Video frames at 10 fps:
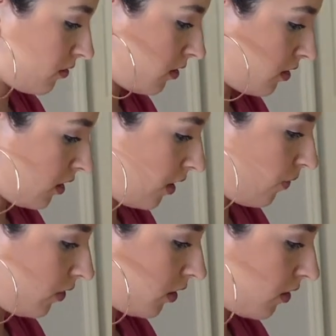and
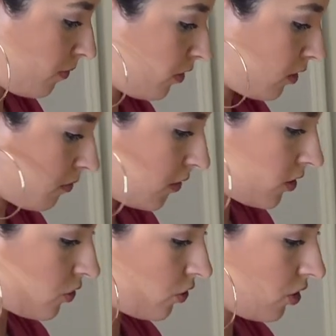we're gonna put the
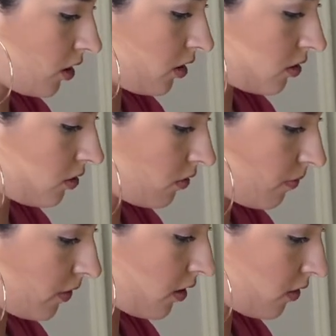mixture into the
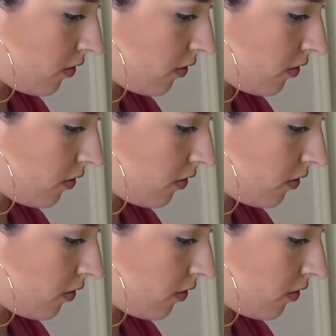pan.